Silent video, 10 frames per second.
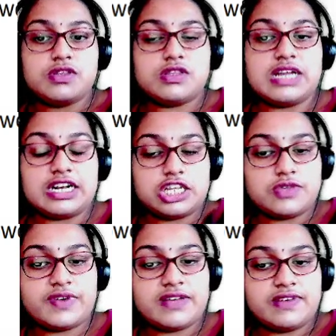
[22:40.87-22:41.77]
That is
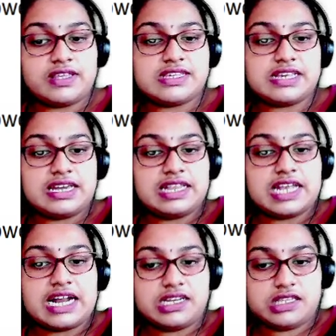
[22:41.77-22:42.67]
why we say
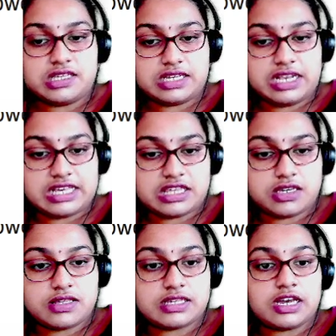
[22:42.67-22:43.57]
that these
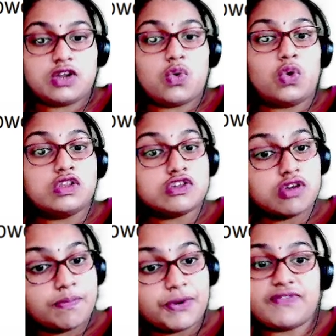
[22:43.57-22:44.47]
clusters can
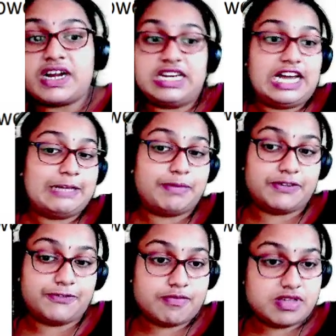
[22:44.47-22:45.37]
also provide high
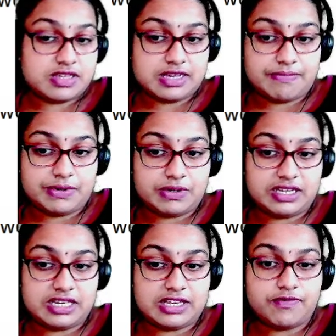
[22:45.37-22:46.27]
performance computing
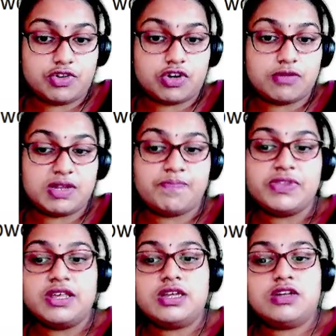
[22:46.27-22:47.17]
environment.
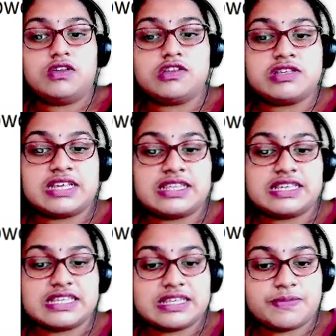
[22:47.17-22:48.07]
Also, such
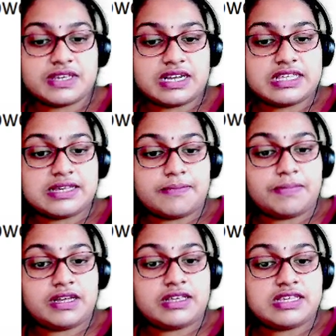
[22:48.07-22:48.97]
systems can
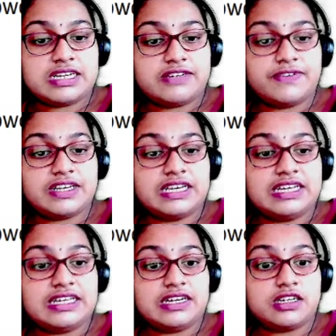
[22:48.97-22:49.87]
supply significantly
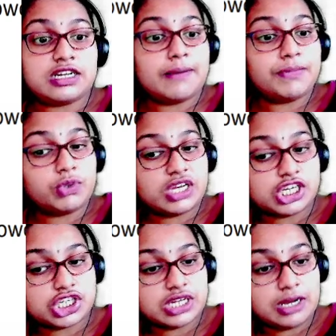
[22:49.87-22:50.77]
greater
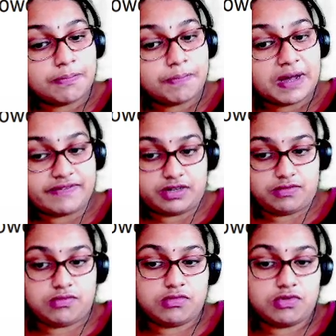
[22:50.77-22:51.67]
computational power,
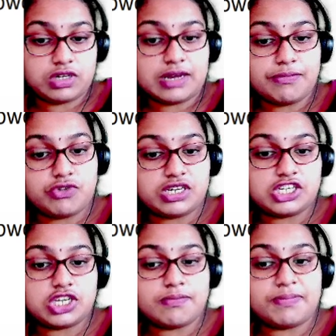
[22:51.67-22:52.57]
more
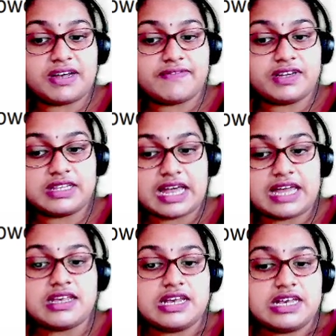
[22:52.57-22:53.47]
computational power than
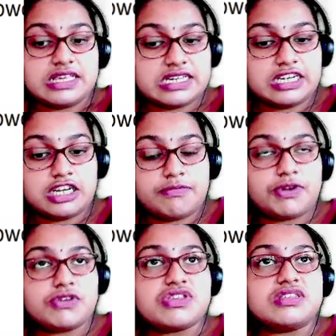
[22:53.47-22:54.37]
single
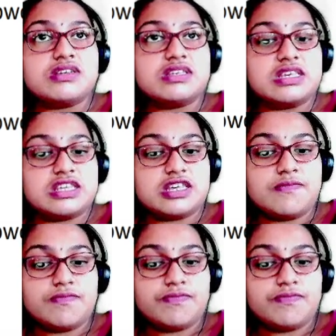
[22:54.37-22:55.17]
processor system,